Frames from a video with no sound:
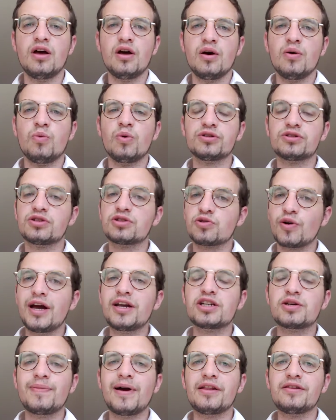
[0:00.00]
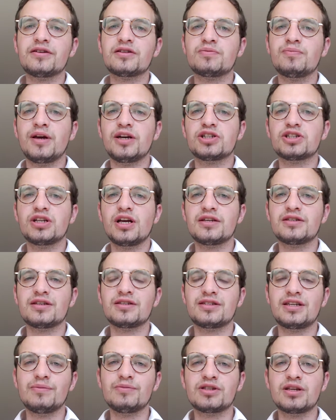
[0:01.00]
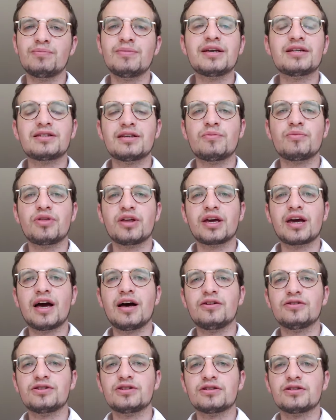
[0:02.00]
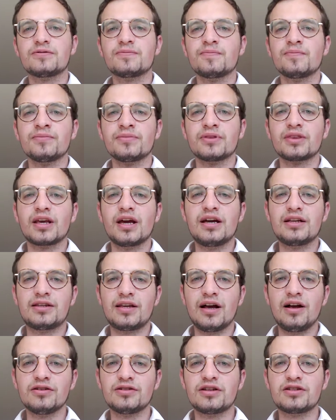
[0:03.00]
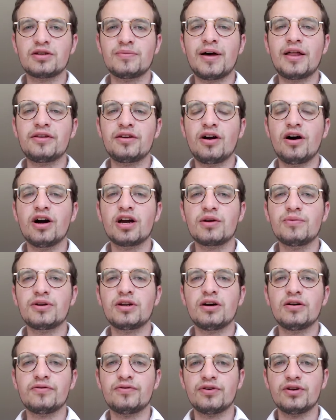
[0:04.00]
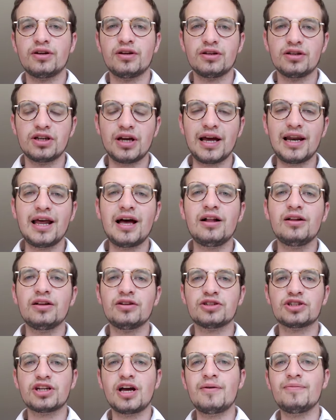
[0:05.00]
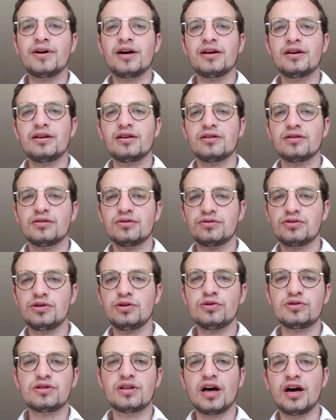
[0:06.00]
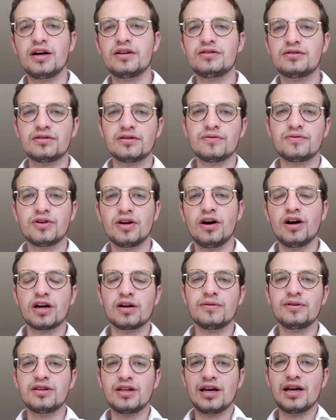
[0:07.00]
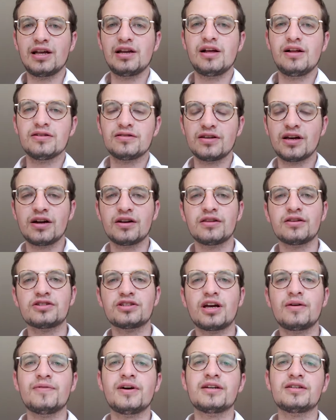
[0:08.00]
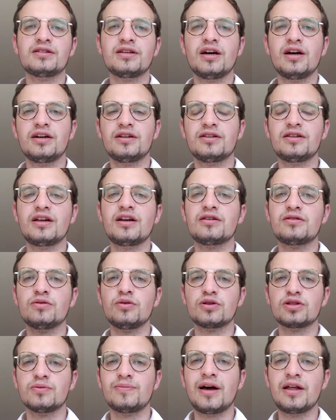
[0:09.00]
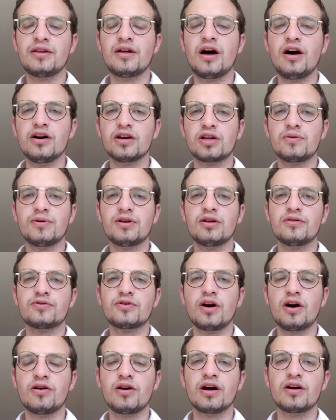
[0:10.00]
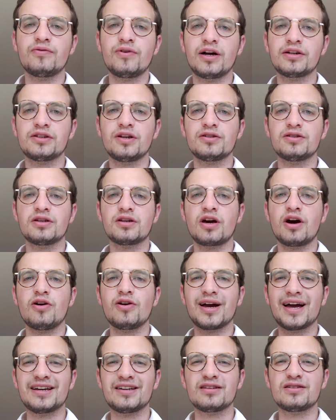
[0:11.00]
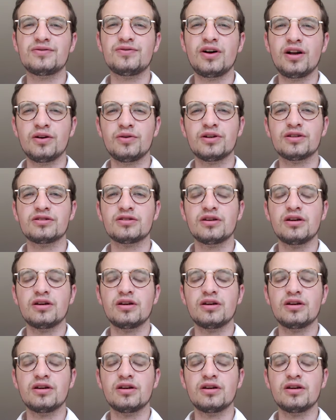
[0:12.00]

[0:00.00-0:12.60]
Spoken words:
What's strange about this Mishnah is it seems to miss something out. It tells us about the argument of Hillel and Shammai, two sides of the argument, the Hillel side and the Shammai side, and then it talks about the argument of Korach v'adato, Korach and his followers.